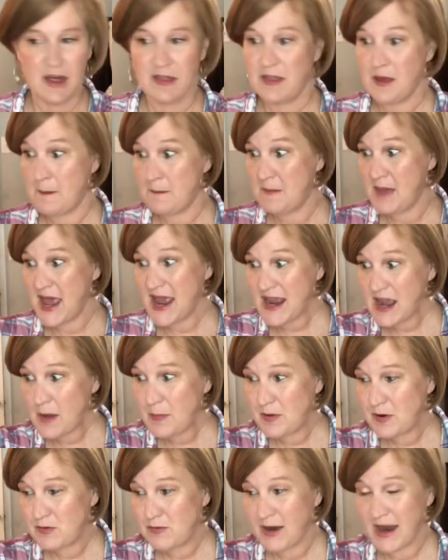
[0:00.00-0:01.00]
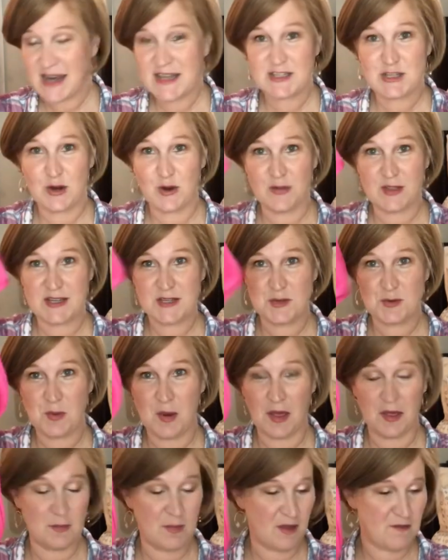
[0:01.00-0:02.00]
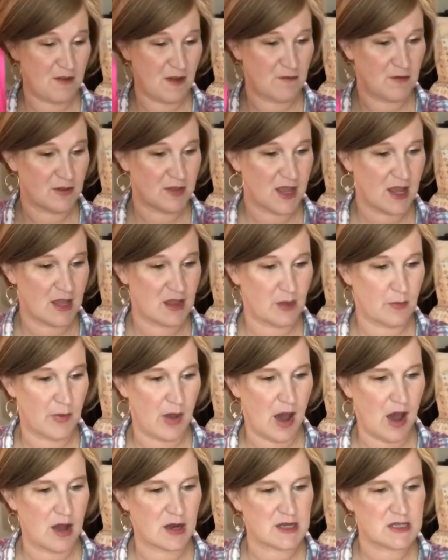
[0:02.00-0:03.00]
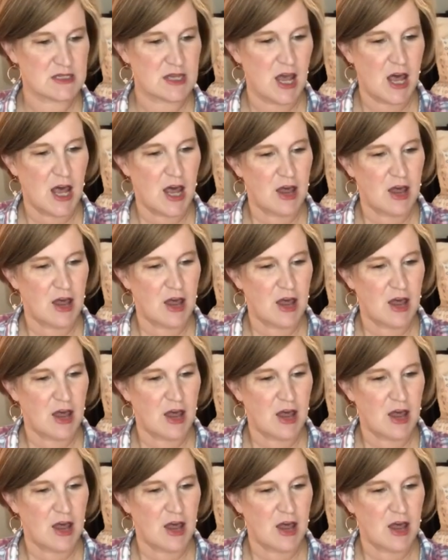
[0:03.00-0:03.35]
The makeup eraser. This is probably my favorite thing in the box.